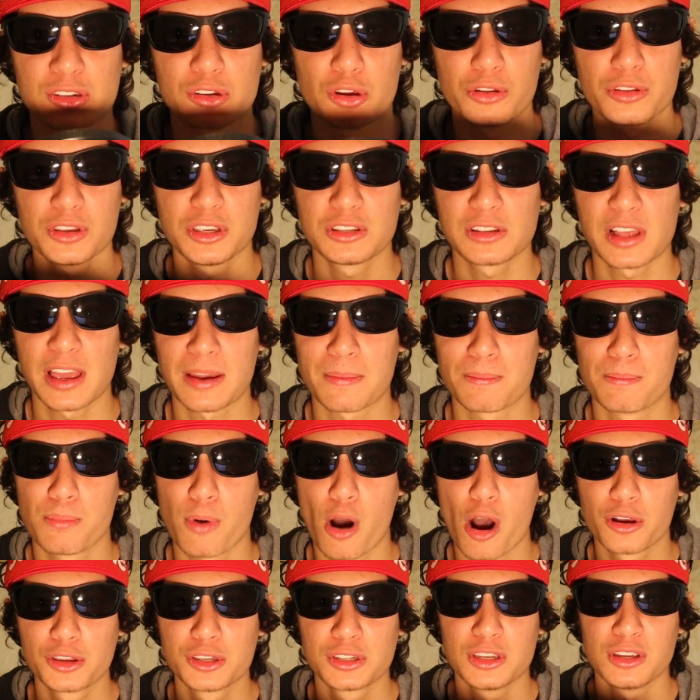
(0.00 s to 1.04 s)
there's all these, like,
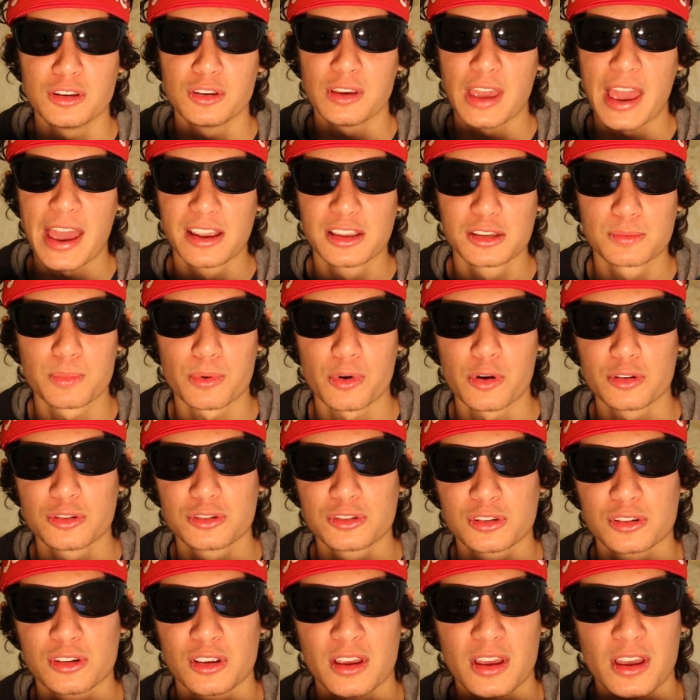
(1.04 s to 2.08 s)
boxing
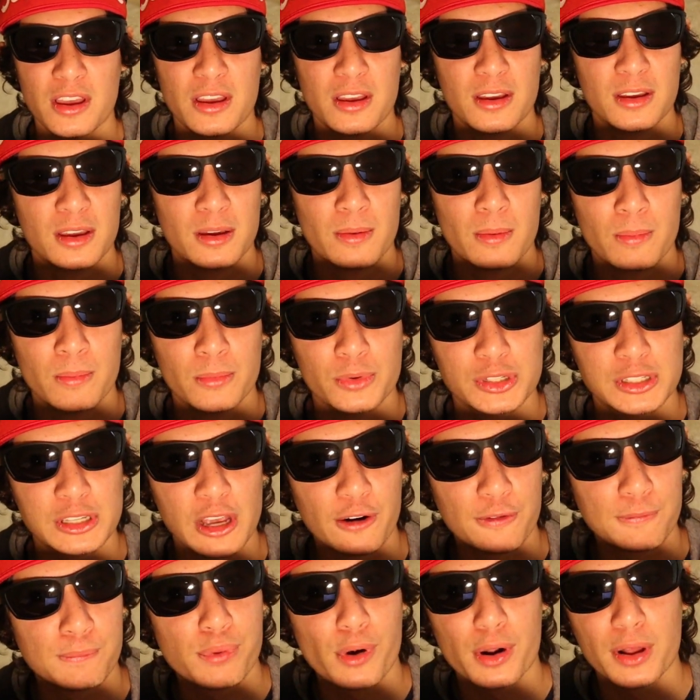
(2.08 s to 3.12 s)
experts,
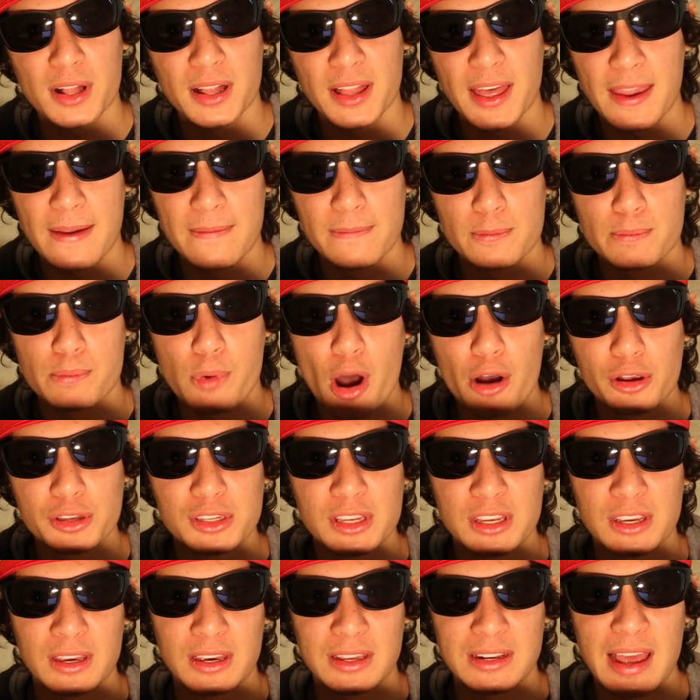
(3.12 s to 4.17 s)
self-proclaimed
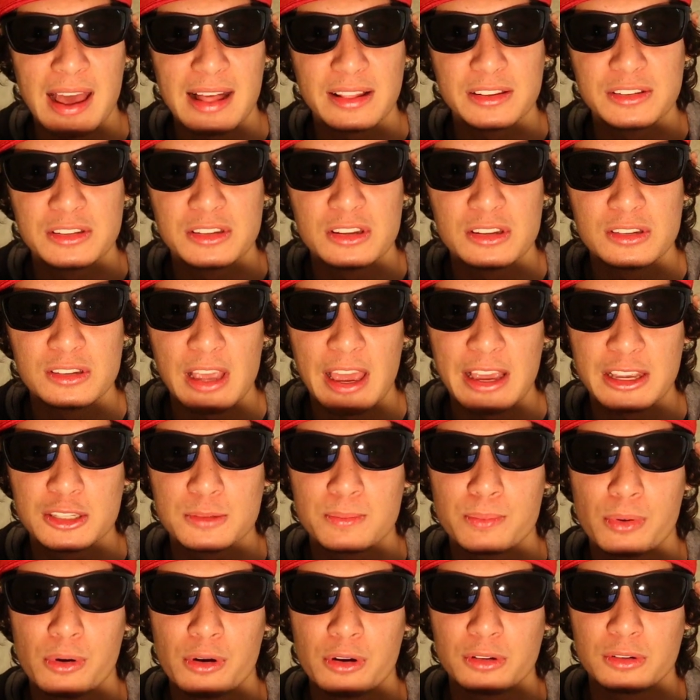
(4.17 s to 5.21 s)
boxing analysis
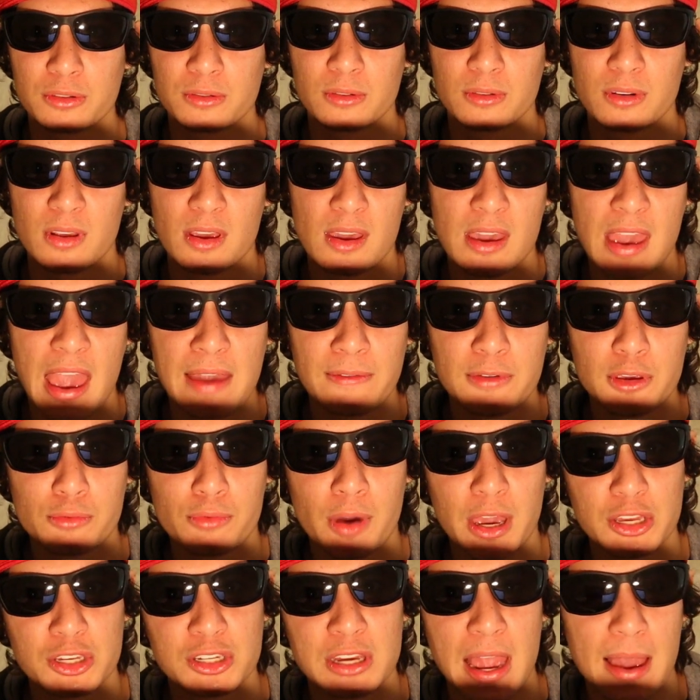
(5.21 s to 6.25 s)
expert,
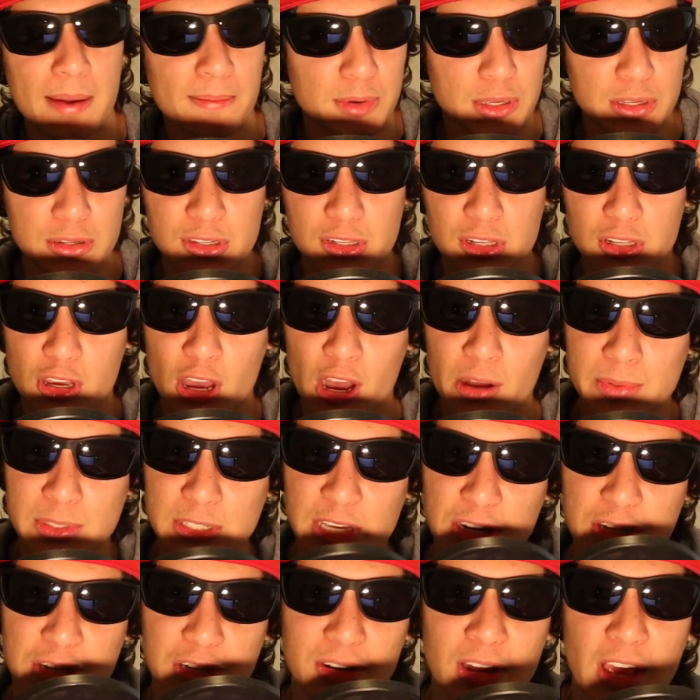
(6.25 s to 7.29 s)
heavyweight champions in the comment
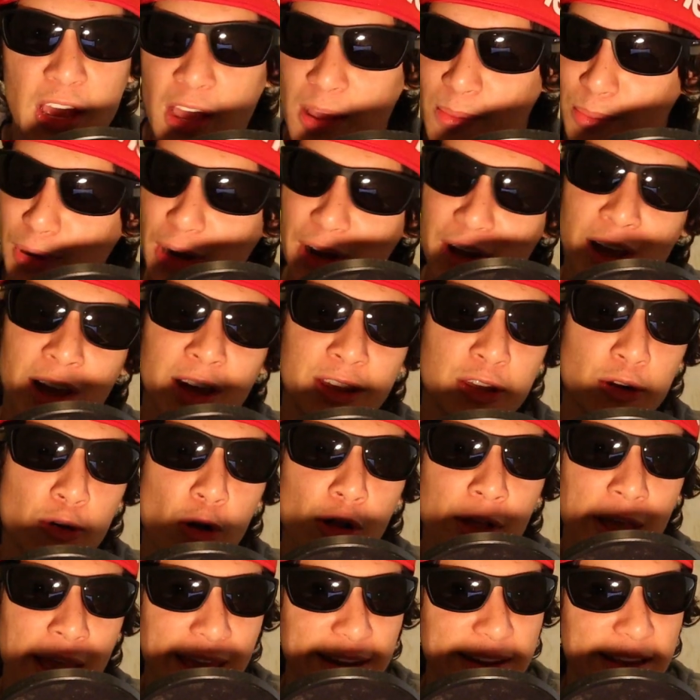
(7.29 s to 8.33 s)
section. Bruh, they're
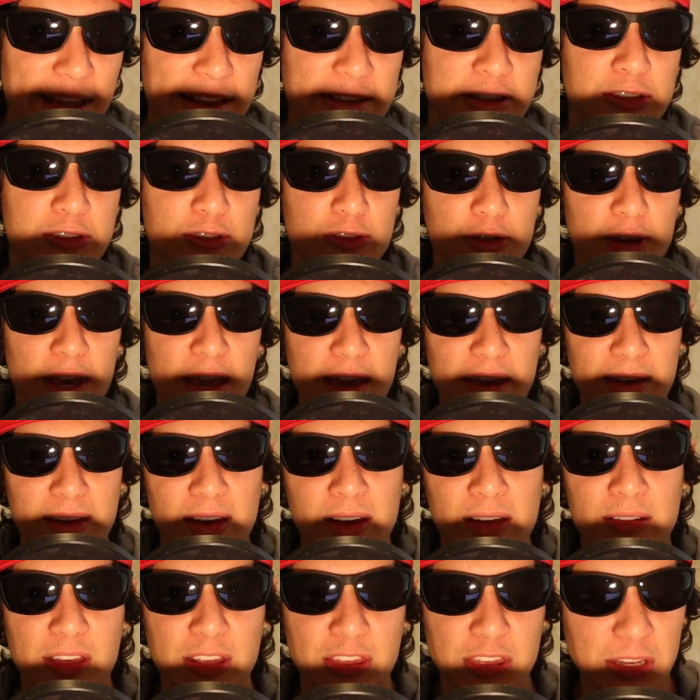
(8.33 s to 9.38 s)
all headasses, okay?
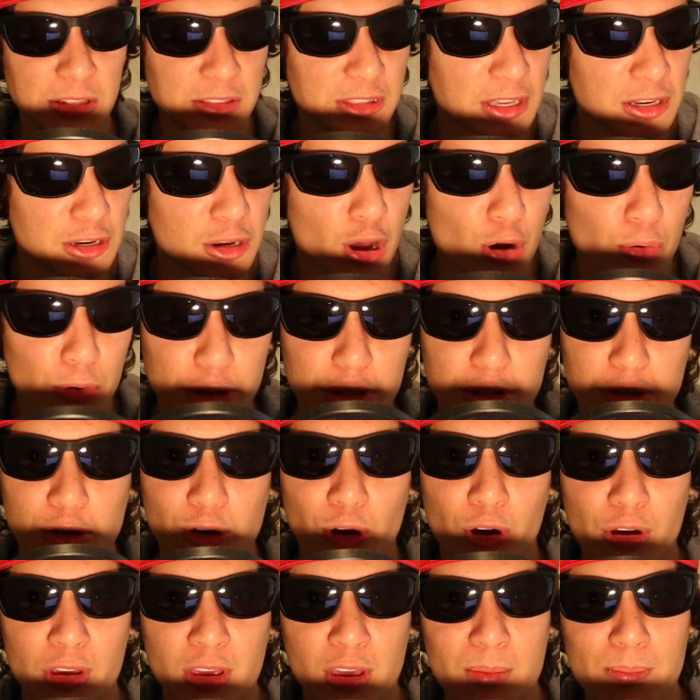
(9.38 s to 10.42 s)
They think they know what they're
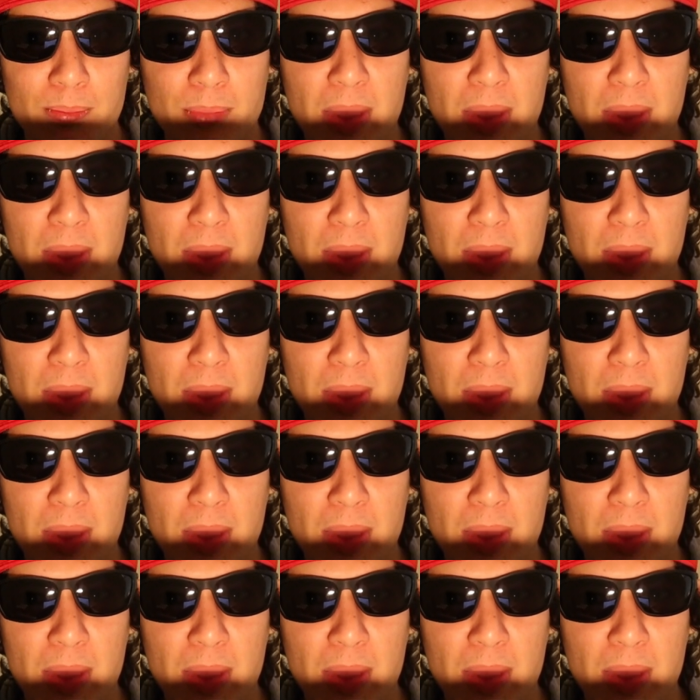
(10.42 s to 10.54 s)
talking